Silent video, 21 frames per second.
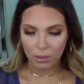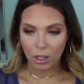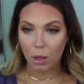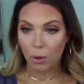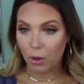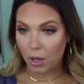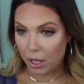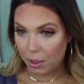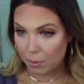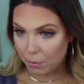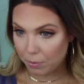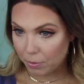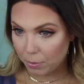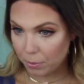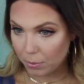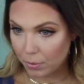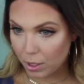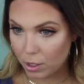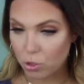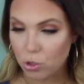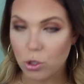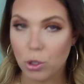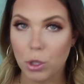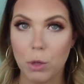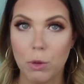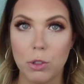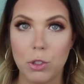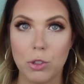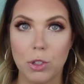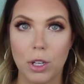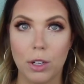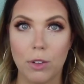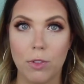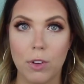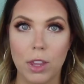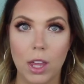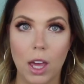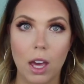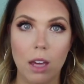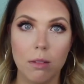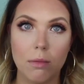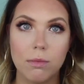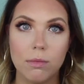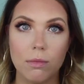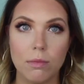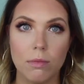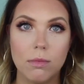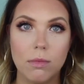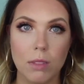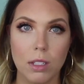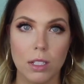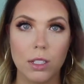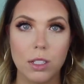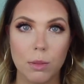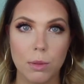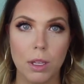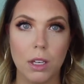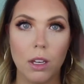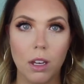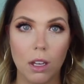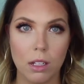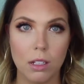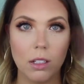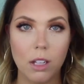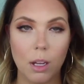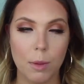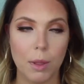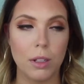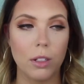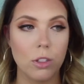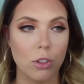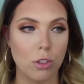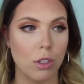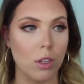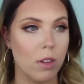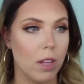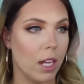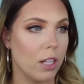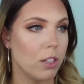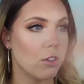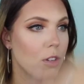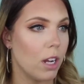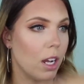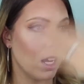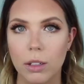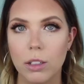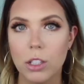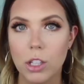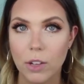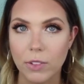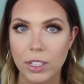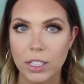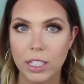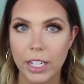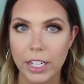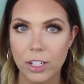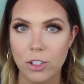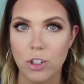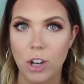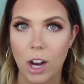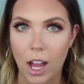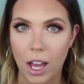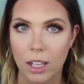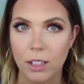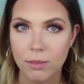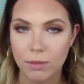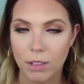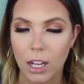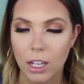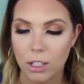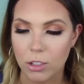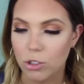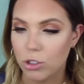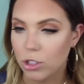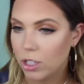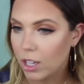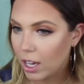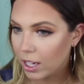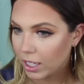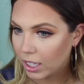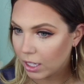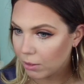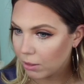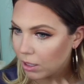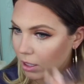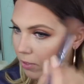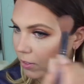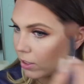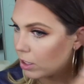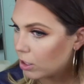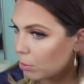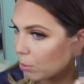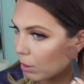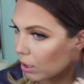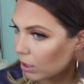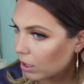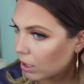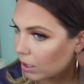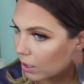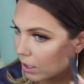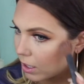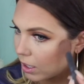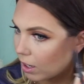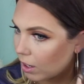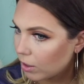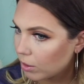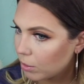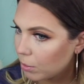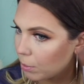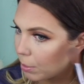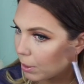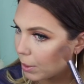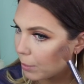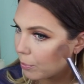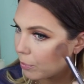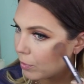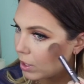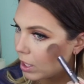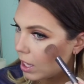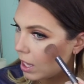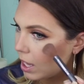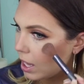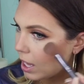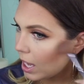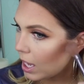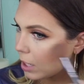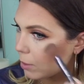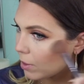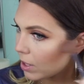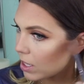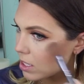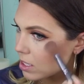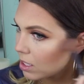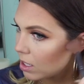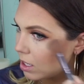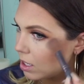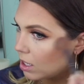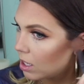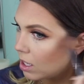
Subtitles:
Okay, I'll show you a trick for that. This will be good. I'll show you that trick. You have to let it dry, and I'll show you how to get rid of it. You probably already know, but anyways.